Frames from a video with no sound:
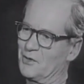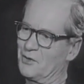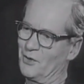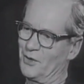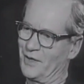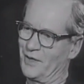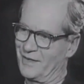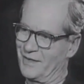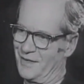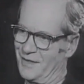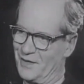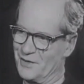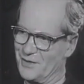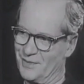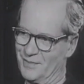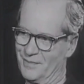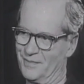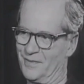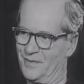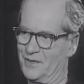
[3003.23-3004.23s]
as an
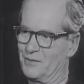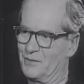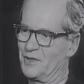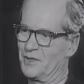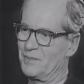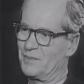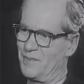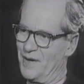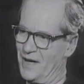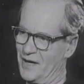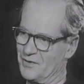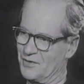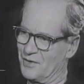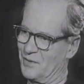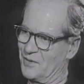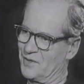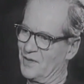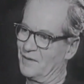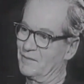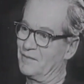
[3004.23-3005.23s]
organism which responds
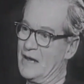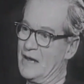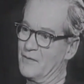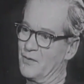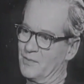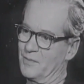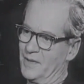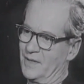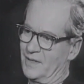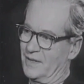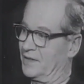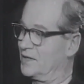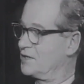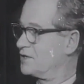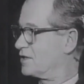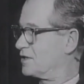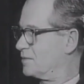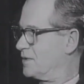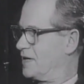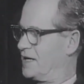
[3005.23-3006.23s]
to its environment, and
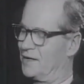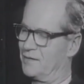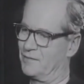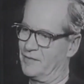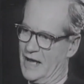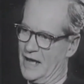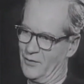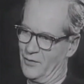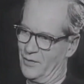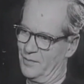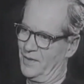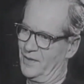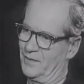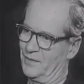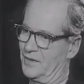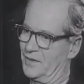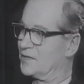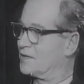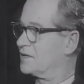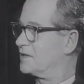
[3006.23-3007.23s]
this is my environment,
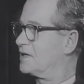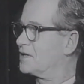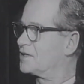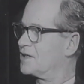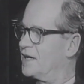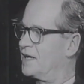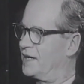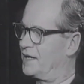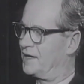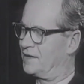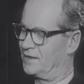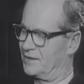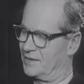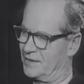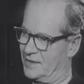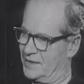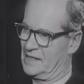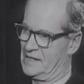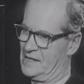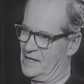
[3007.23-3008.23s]
and it's
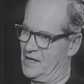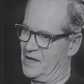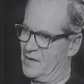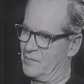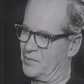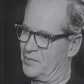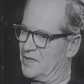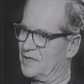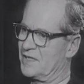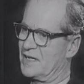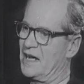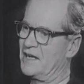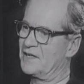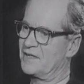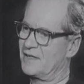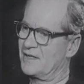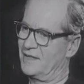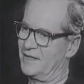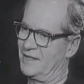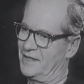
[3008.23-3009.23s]
designed
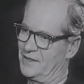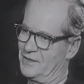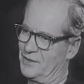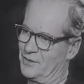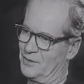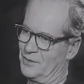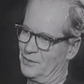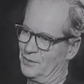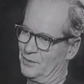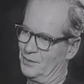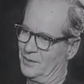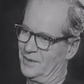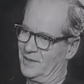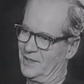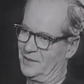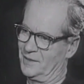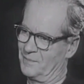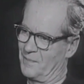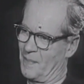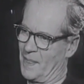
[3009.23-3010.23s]
precisely
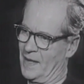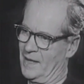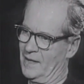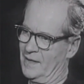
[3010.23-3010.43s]
to